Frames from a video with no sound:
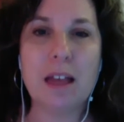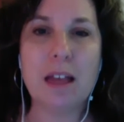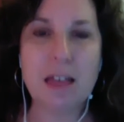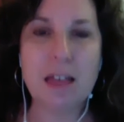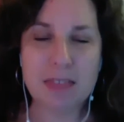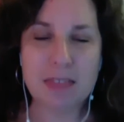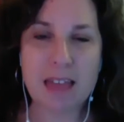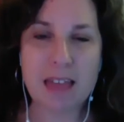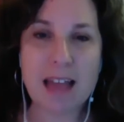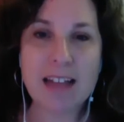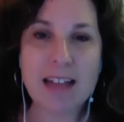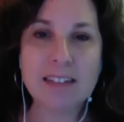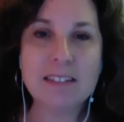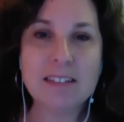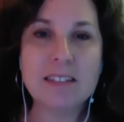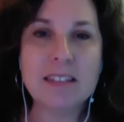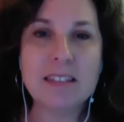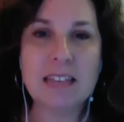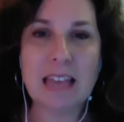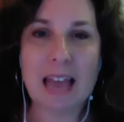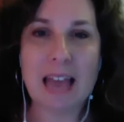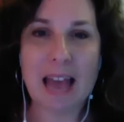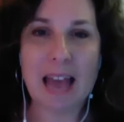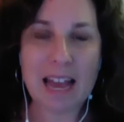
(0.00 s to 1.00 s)
that's
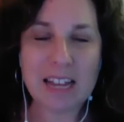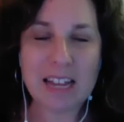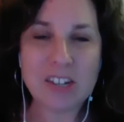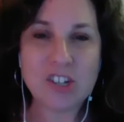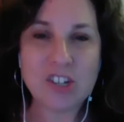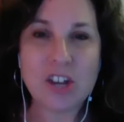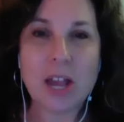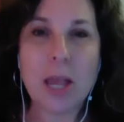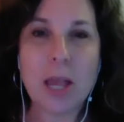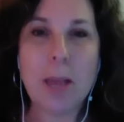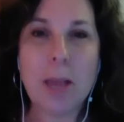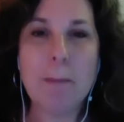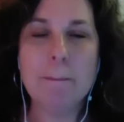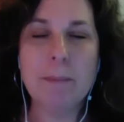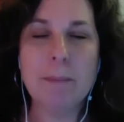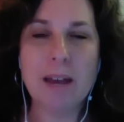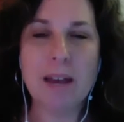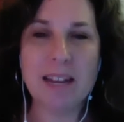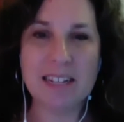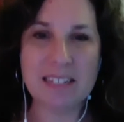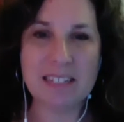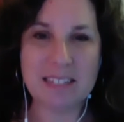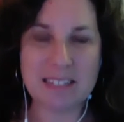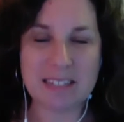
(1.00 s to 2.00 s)
the agile
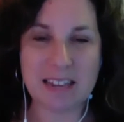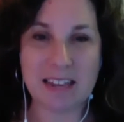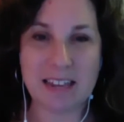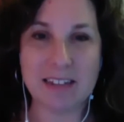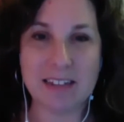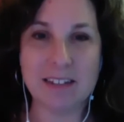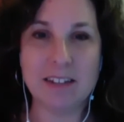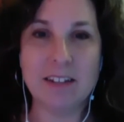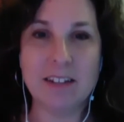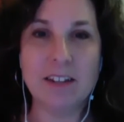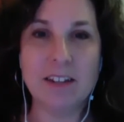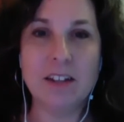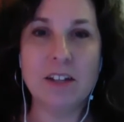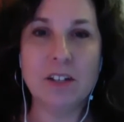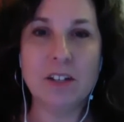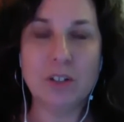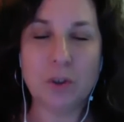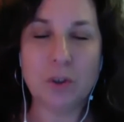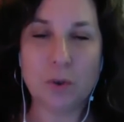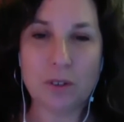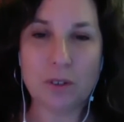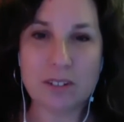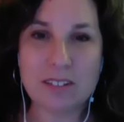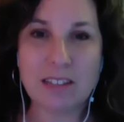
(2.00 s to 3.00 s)
mindset
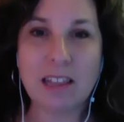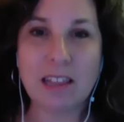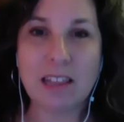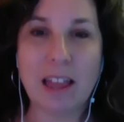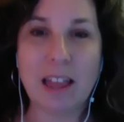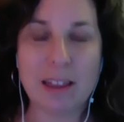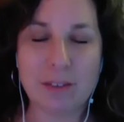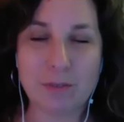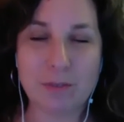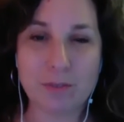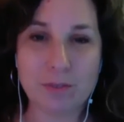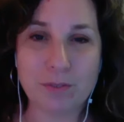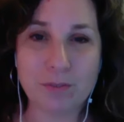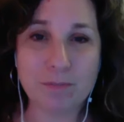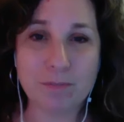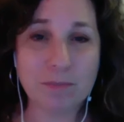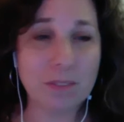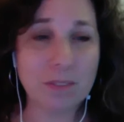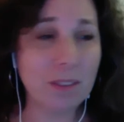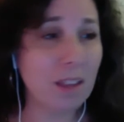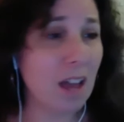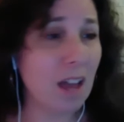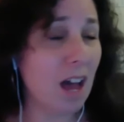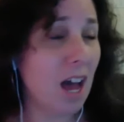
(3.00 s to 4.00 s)
towards life
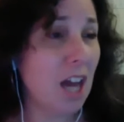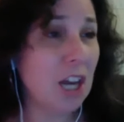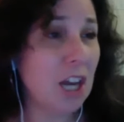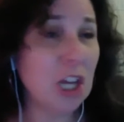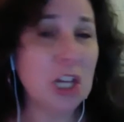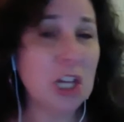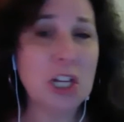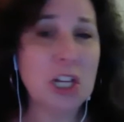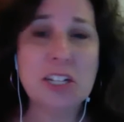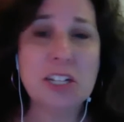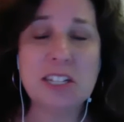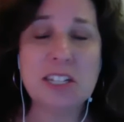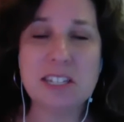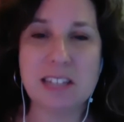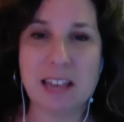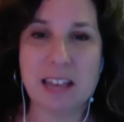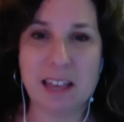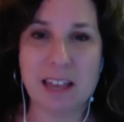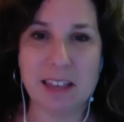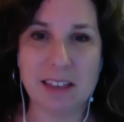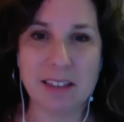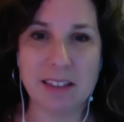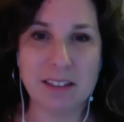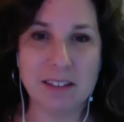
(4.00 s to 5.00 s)
on a good
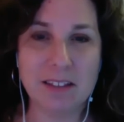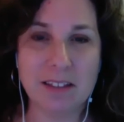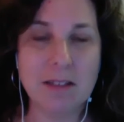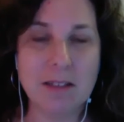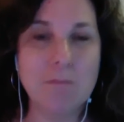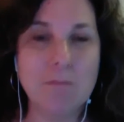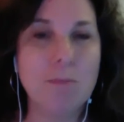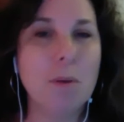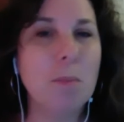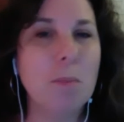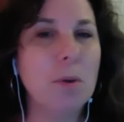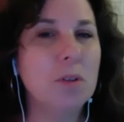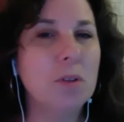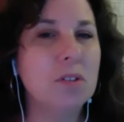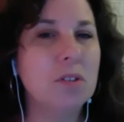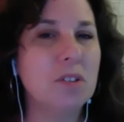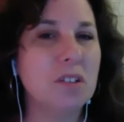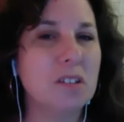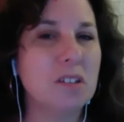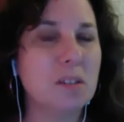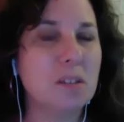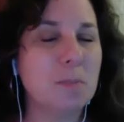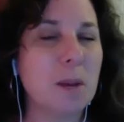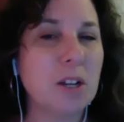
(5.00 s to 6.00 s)
day, but most
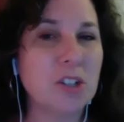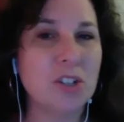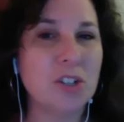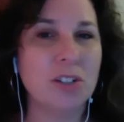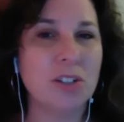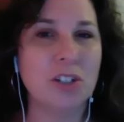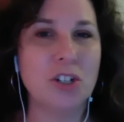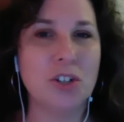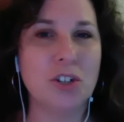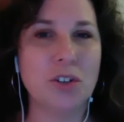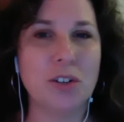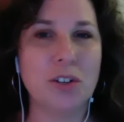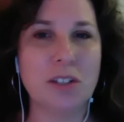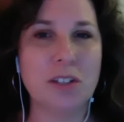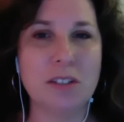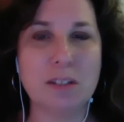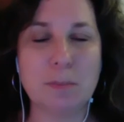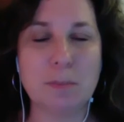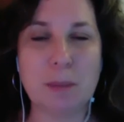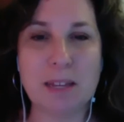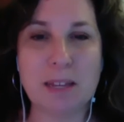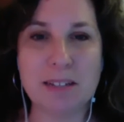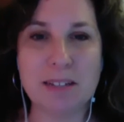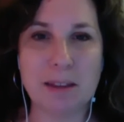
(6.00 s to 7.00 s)
especially during this
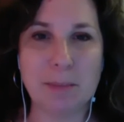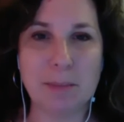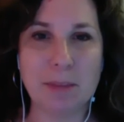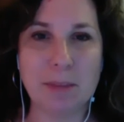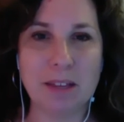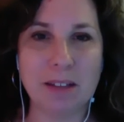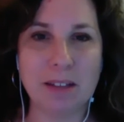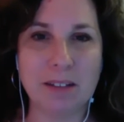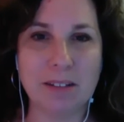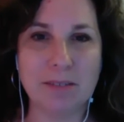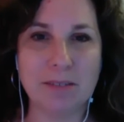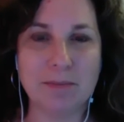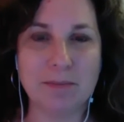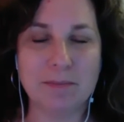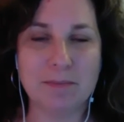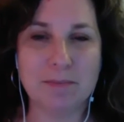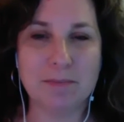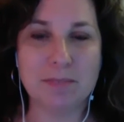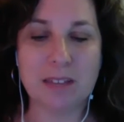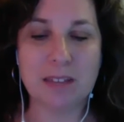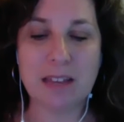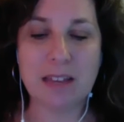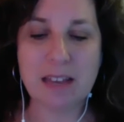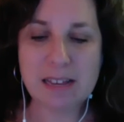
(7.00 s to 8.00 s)
pandemic.
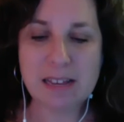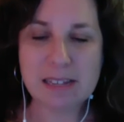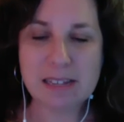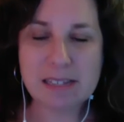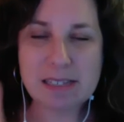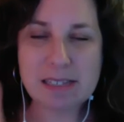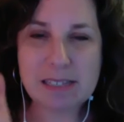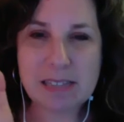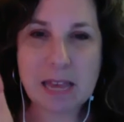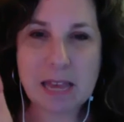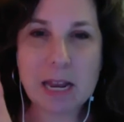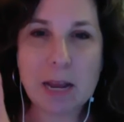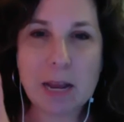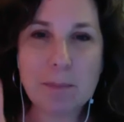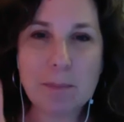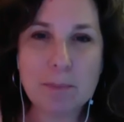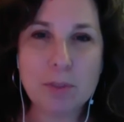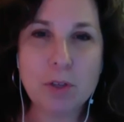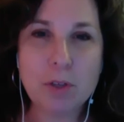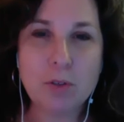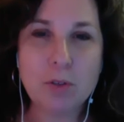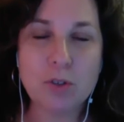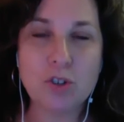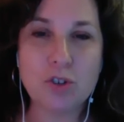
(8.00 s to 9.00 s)
Set up
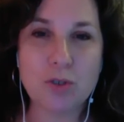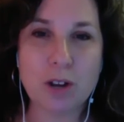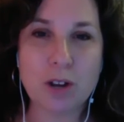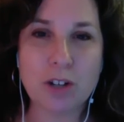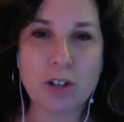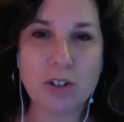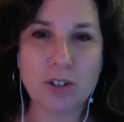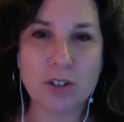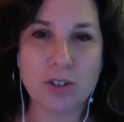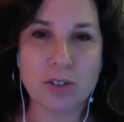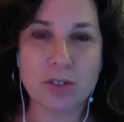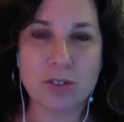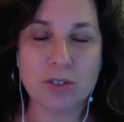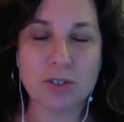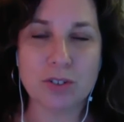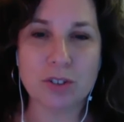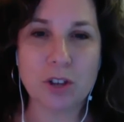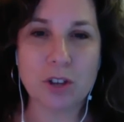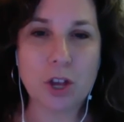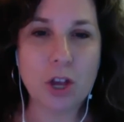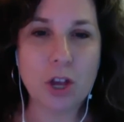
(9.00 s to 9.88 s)
those structures.